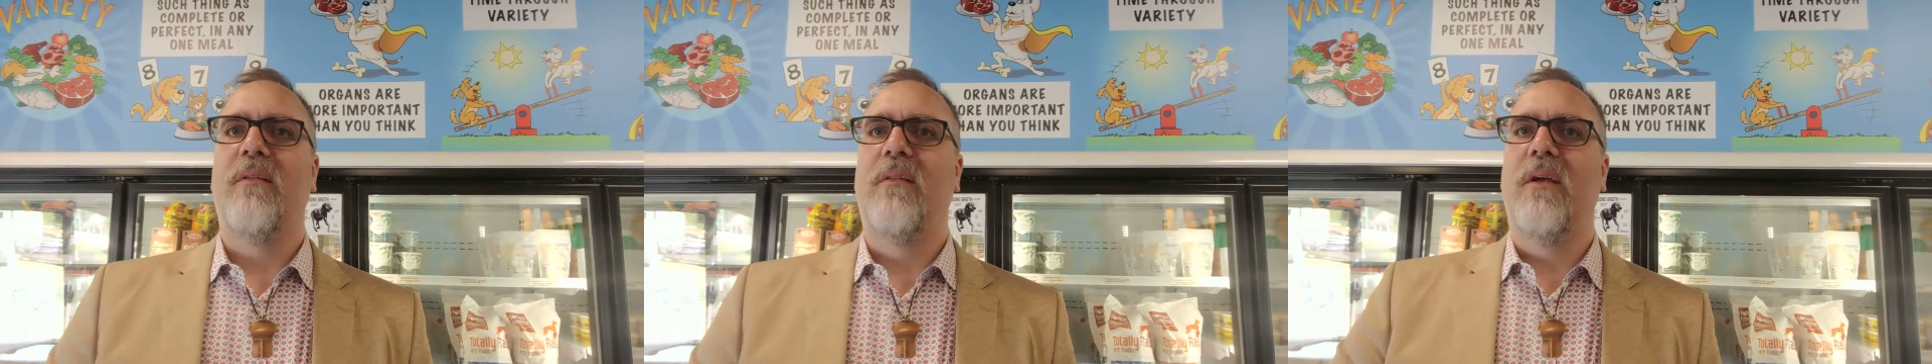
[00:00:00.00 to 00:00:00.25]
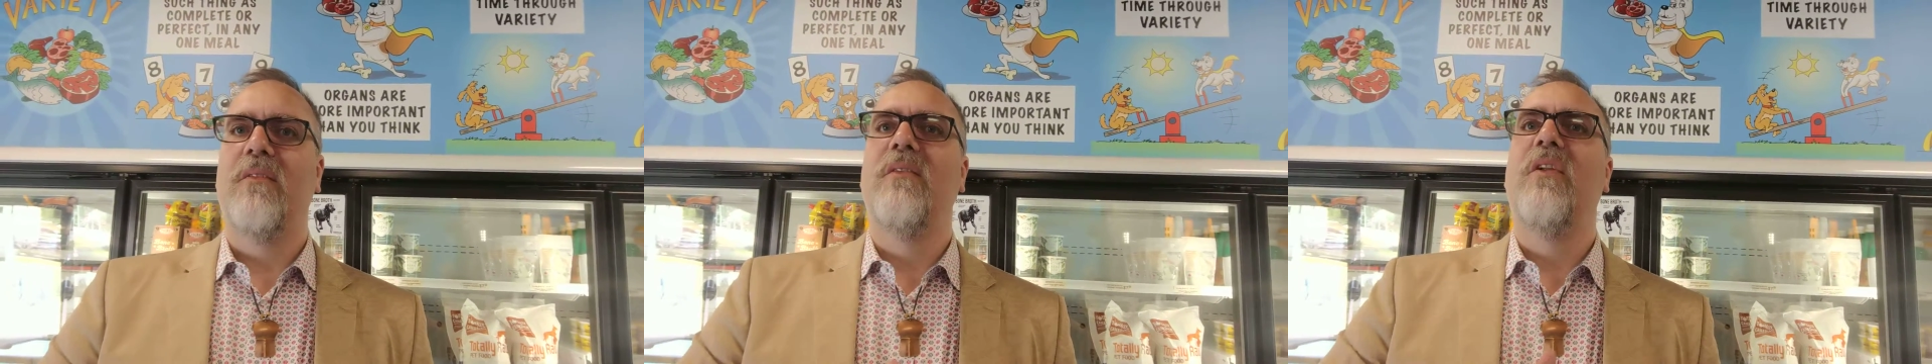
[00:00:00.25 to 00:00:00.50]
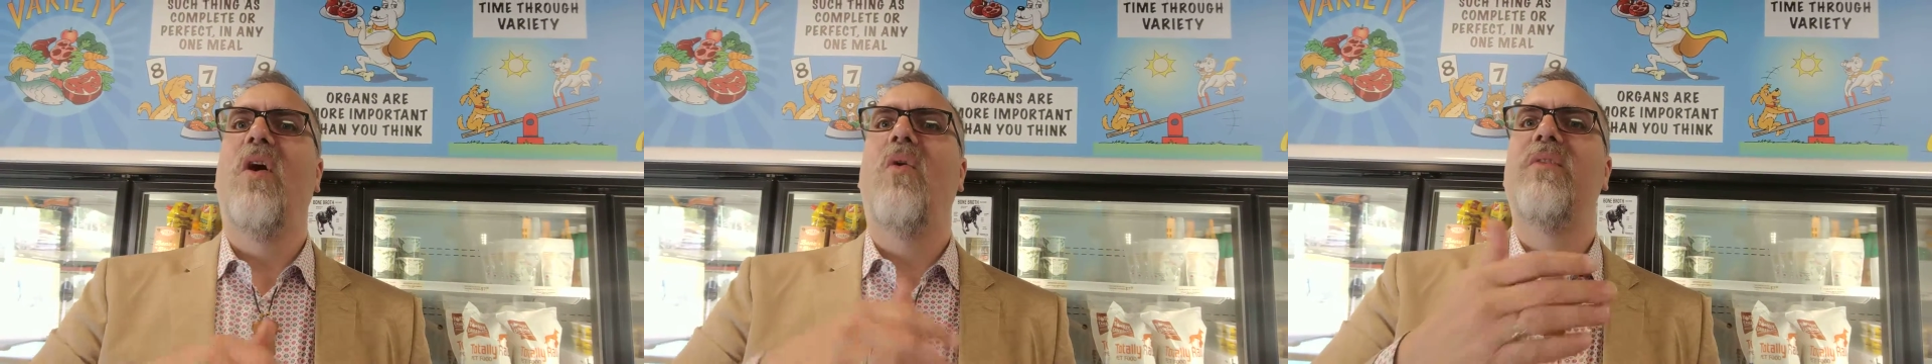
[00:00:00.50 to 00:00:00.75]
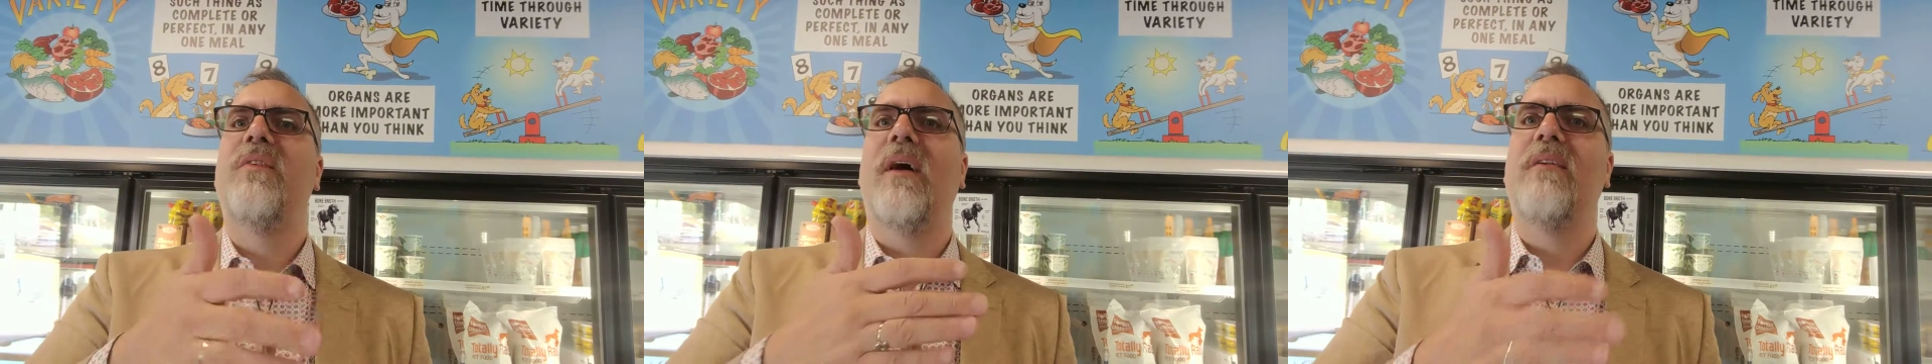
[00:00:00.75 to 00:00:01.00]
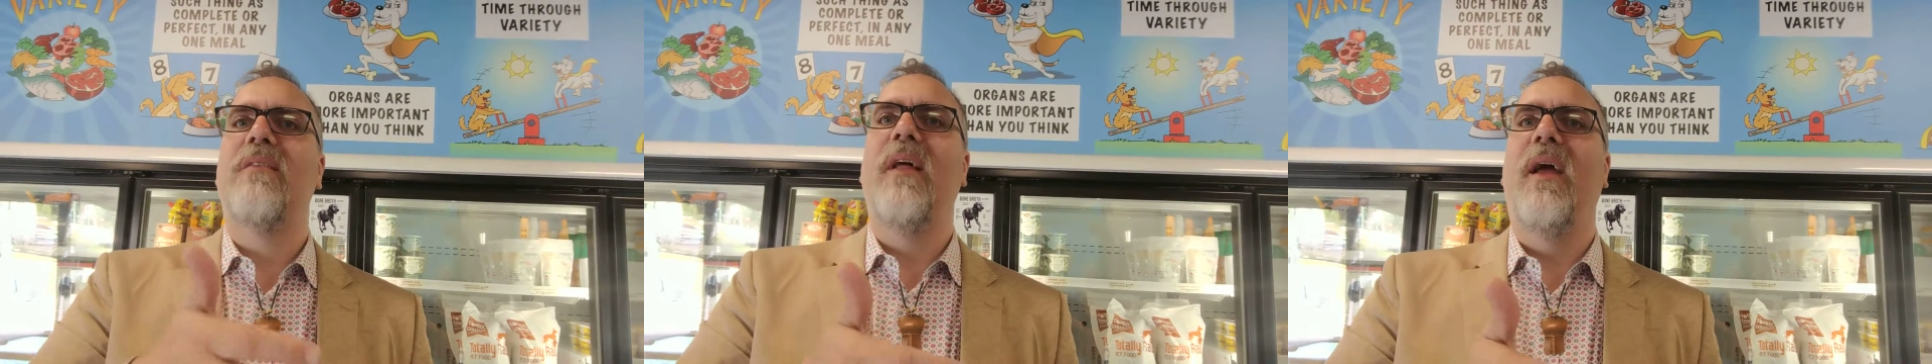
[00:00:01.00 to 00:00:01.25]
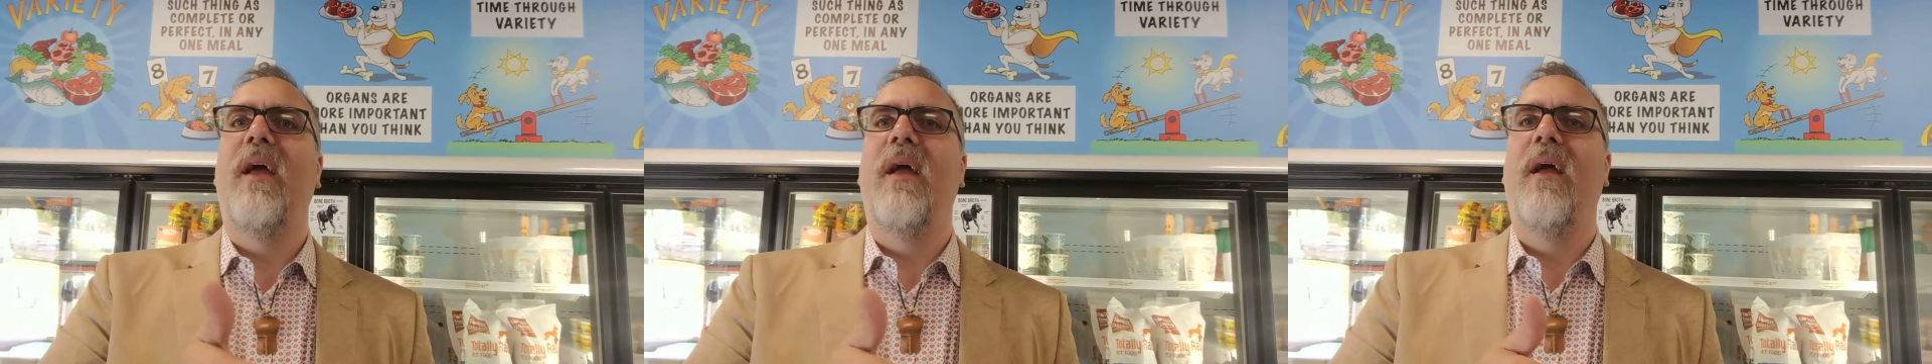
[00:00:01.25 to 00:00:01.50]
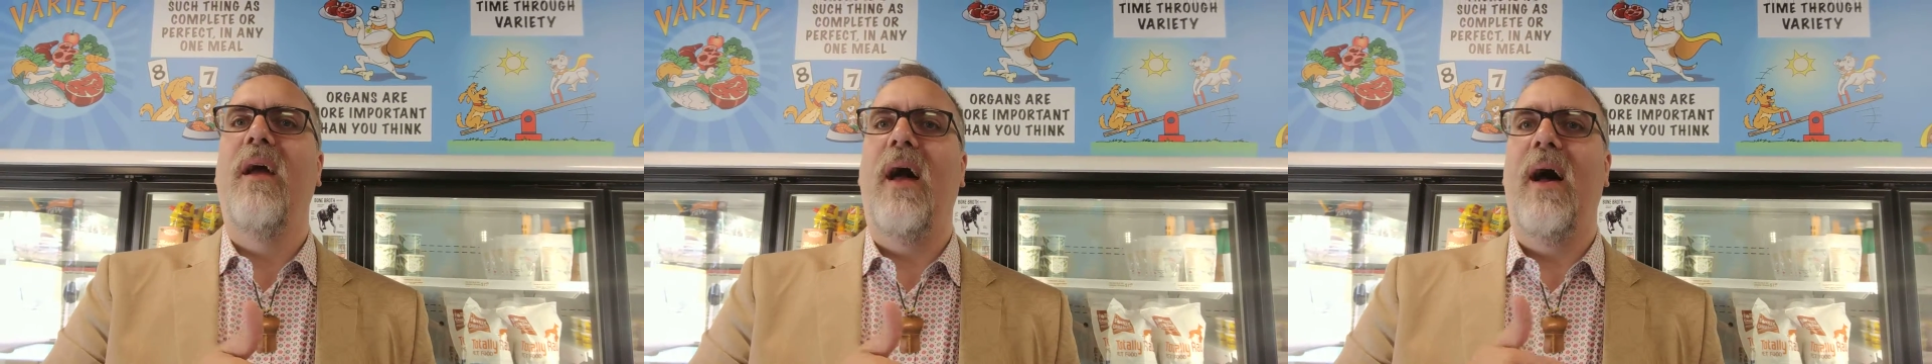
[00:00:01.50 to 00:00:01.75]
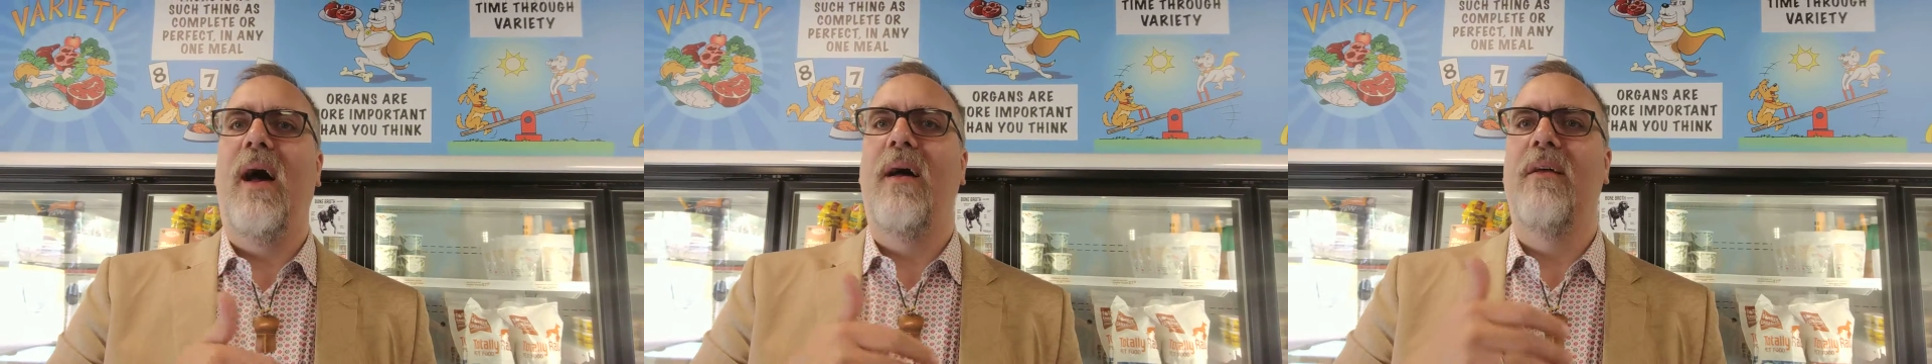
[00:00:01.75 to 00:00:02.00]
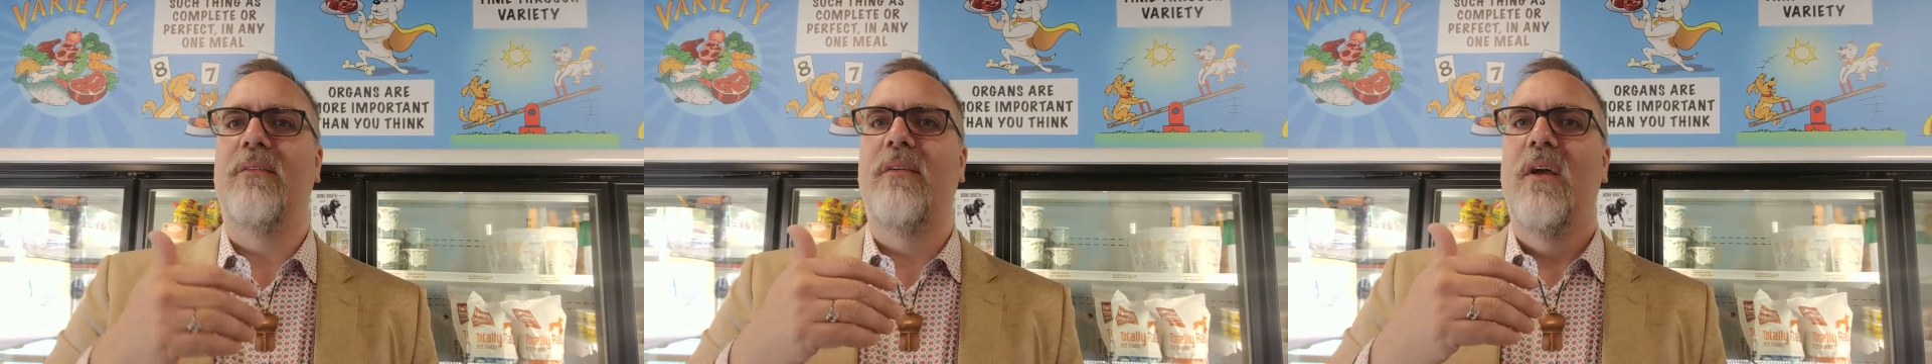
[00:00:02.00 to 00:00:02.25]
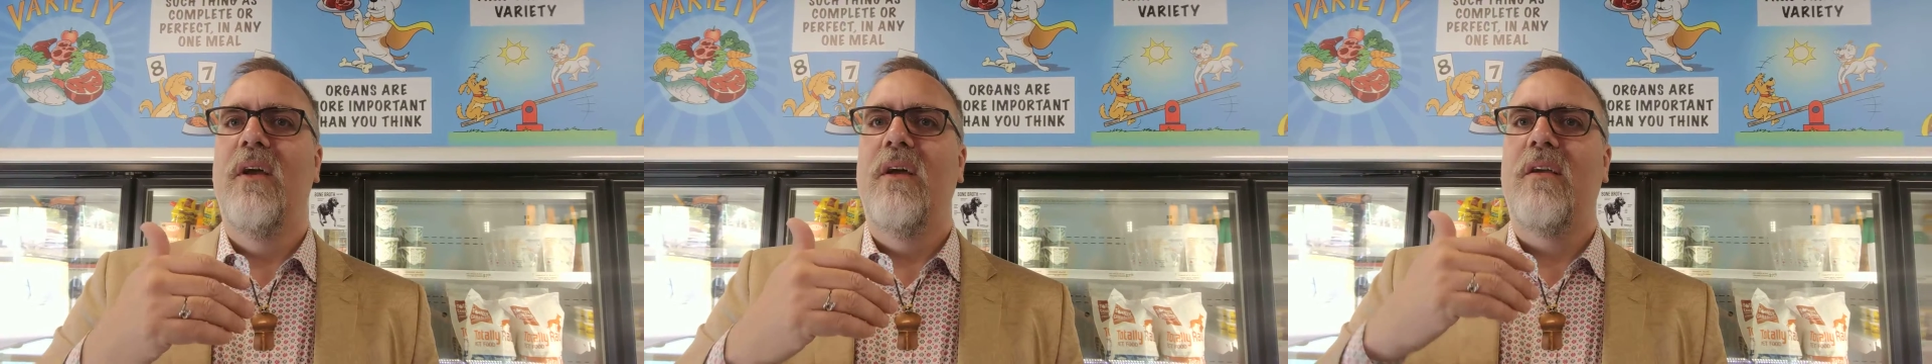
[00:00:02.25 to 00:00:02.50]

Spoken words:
There's no such thing as